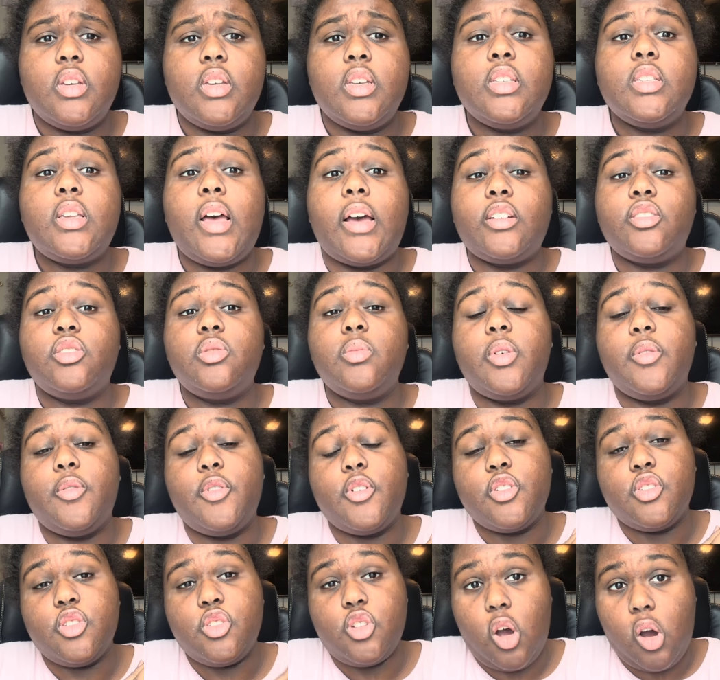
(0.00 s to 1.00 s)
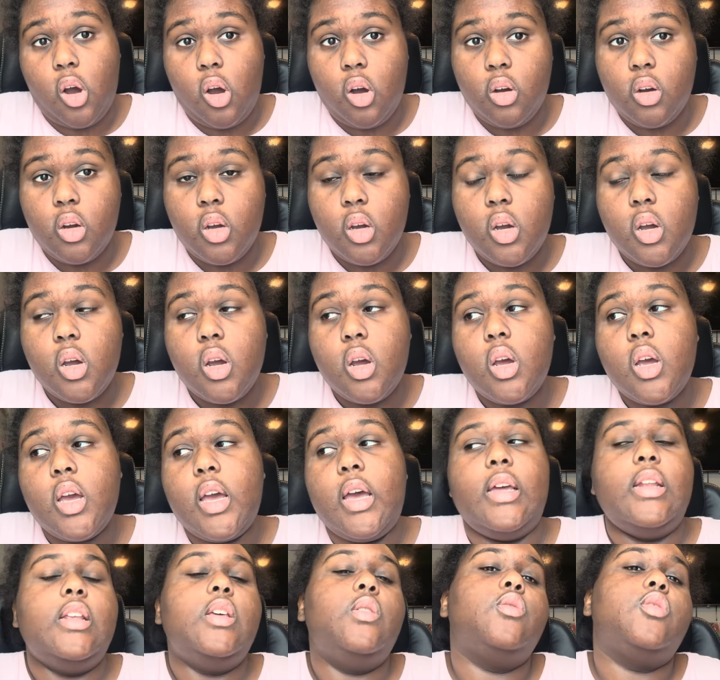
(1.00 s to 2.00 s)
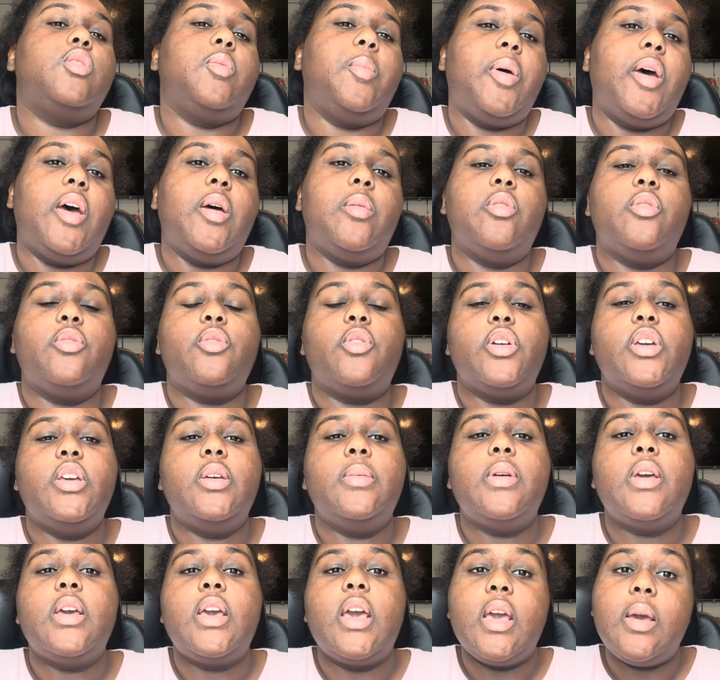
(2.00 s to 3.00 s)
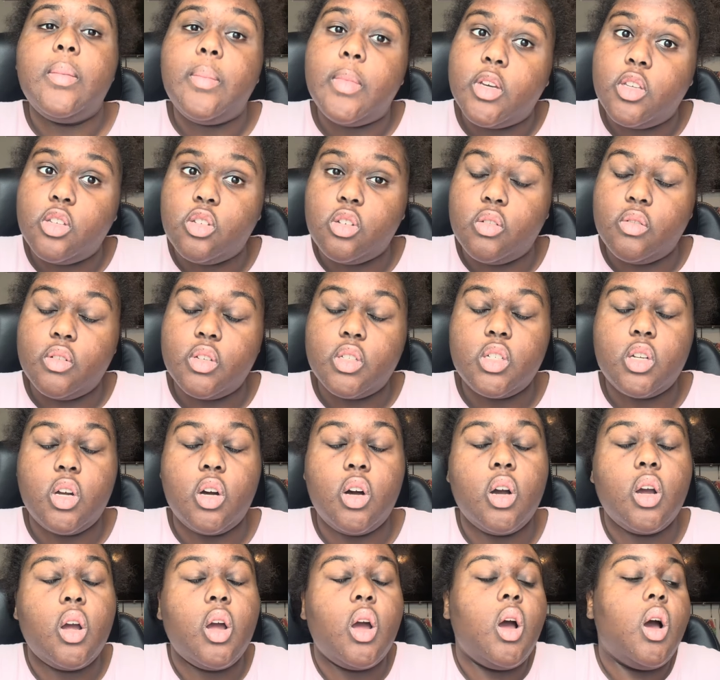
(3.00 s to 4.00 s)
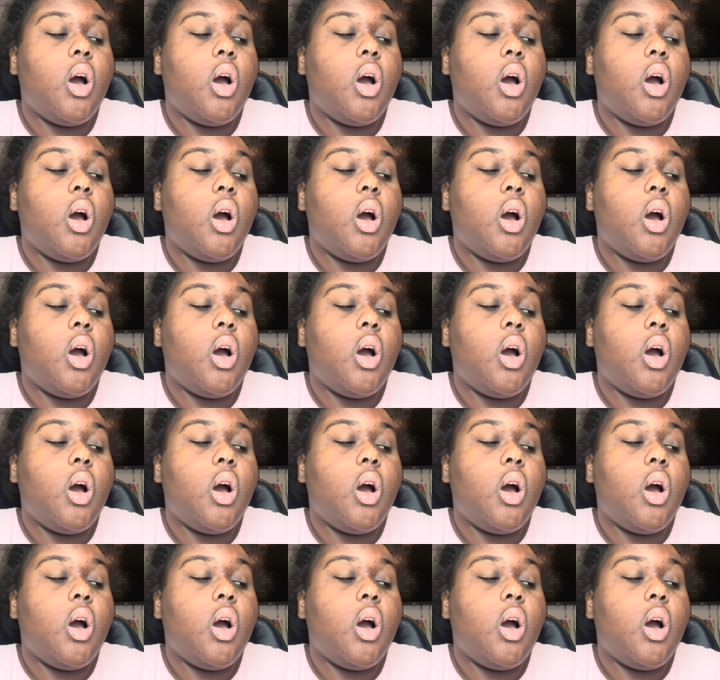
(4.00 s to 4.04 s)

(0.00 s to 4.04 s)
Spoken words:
actually my first dog, and he was a pet before he became my service dog.